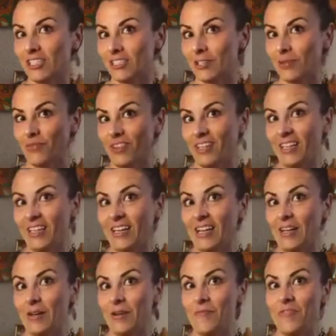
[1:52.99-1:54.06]
it's something
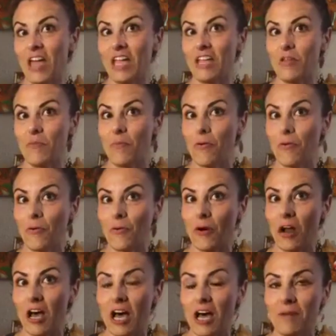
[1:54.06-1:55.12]
that you
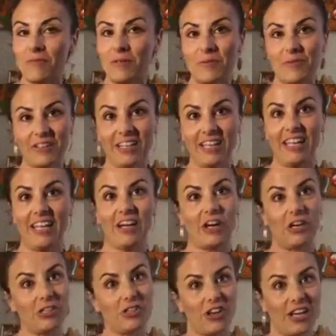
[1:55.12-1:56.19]
probably
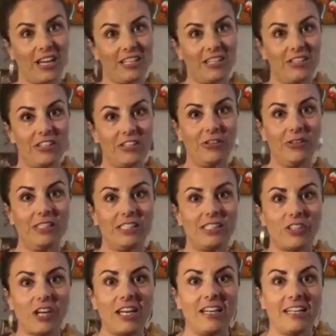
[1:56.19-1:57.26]
are trying to do is
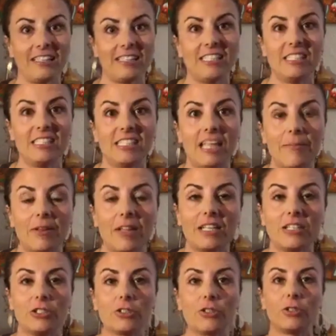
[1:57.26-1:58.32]
trying to
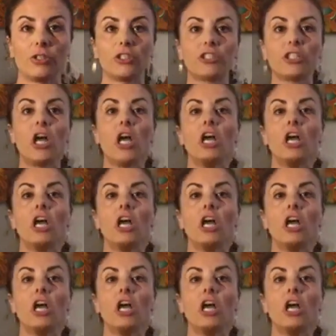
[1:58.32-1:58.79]
stabilize your shoulders.